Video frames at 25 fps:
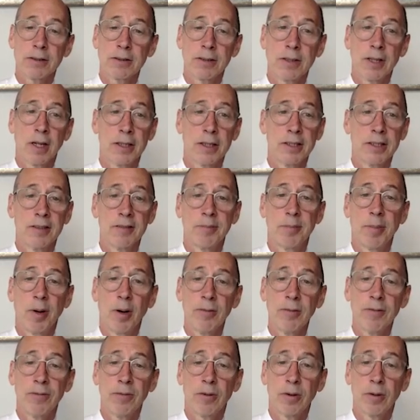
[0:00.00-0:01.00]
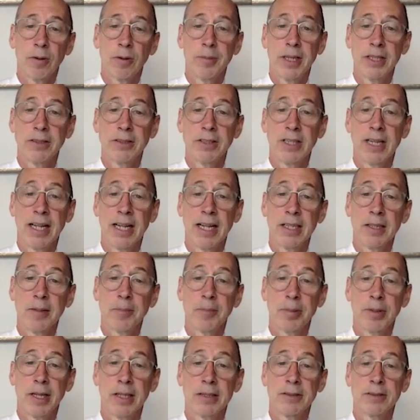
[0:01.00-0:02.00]
study of bone formation at
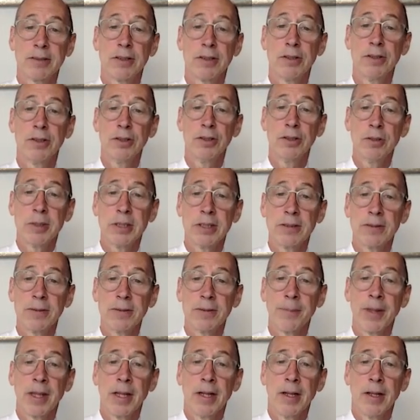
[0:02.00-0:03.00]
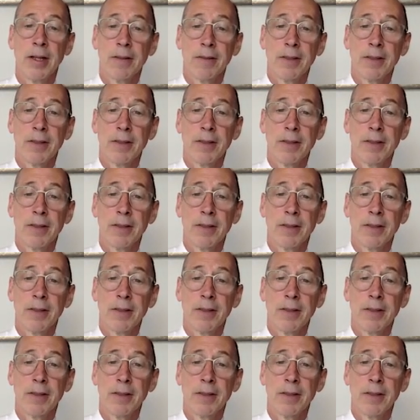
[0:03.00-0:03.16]
implants in humans